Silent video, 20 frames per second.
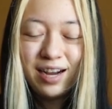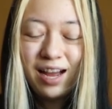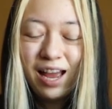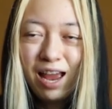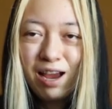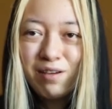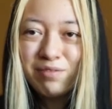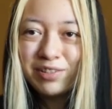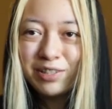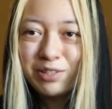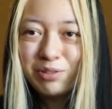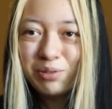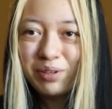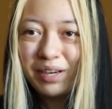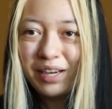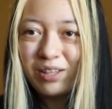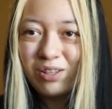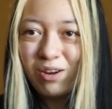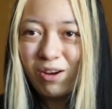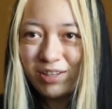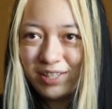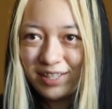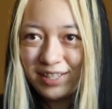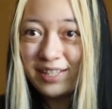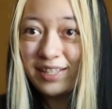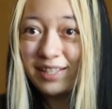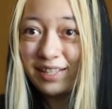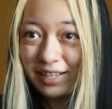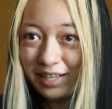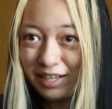I have literally lost
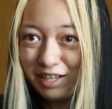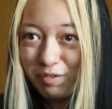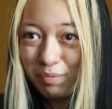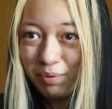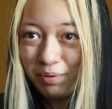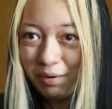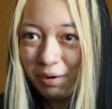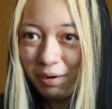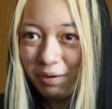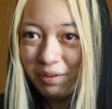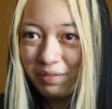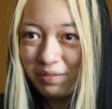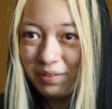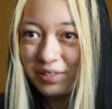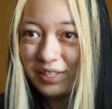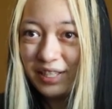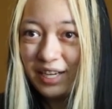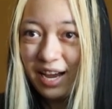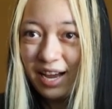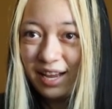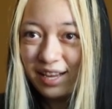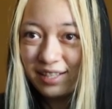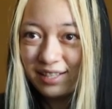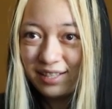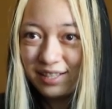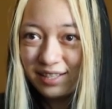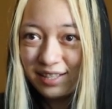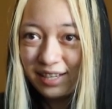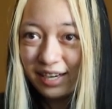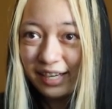sleep over the
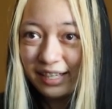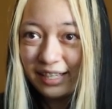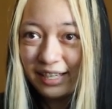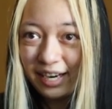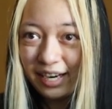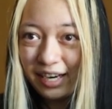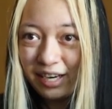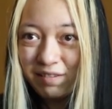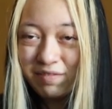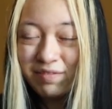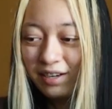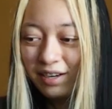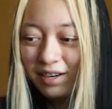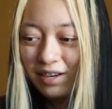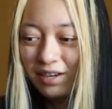answers I gave.